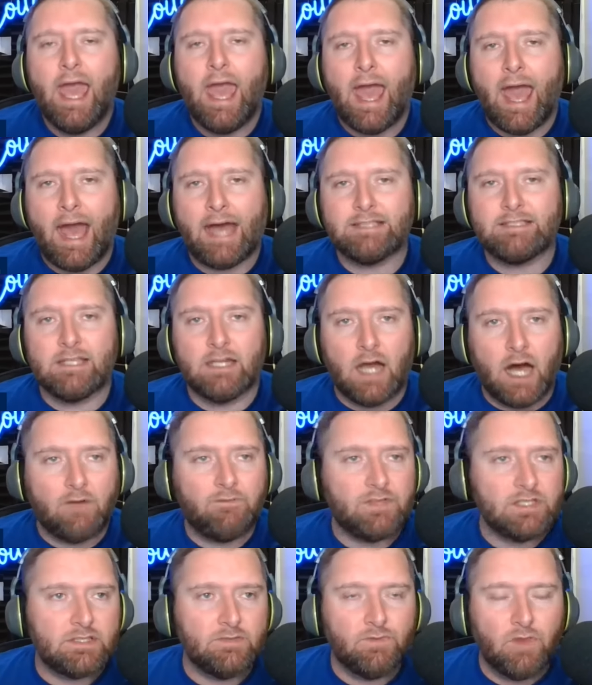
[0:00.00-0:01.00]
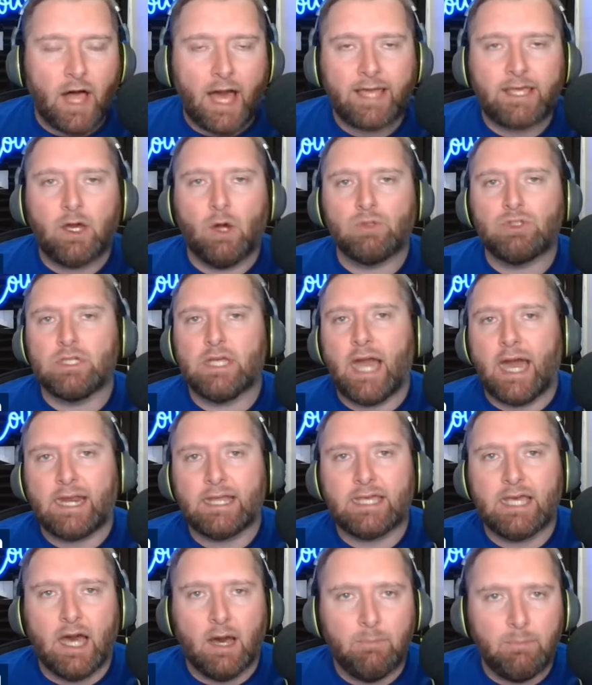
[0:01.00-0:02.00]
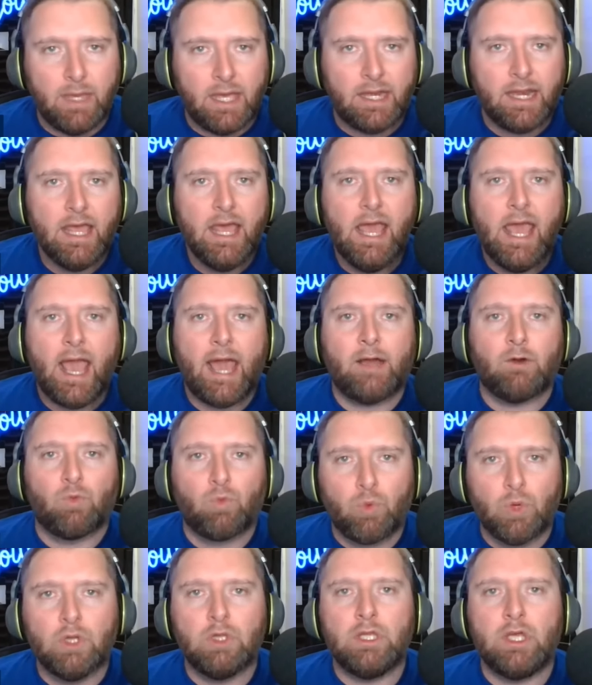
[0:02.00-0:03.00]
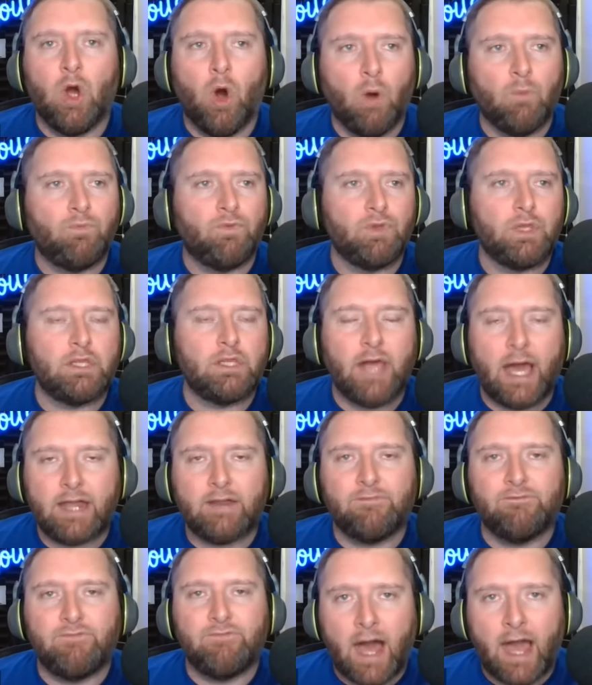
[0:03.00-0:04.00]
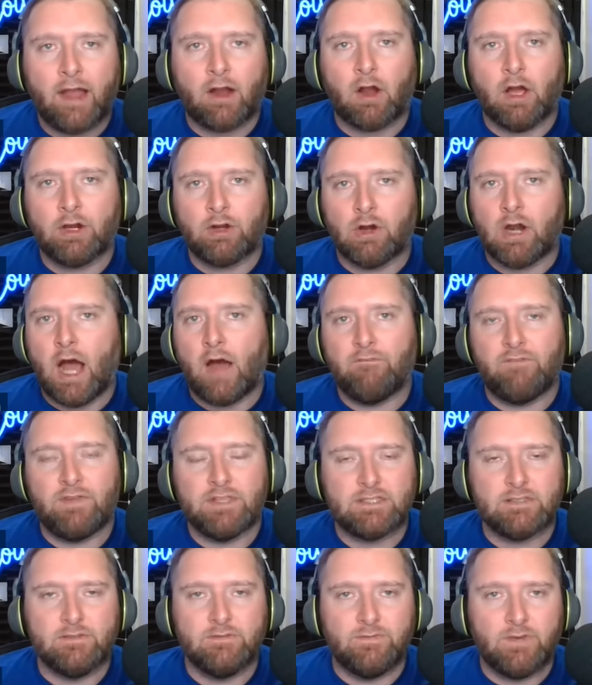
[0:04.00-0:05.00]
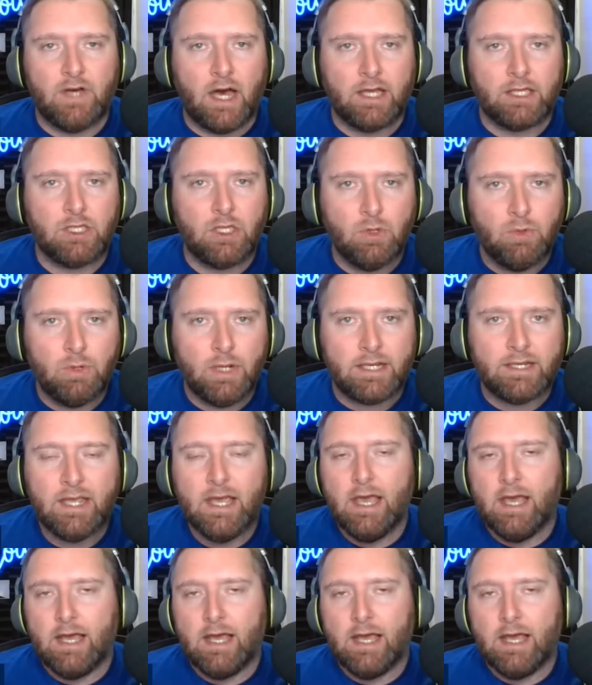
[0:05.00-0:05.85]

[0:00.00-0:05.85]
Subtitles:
as an offensive line coach, a guy to come in and really hopefully light a fire under an offensive unit,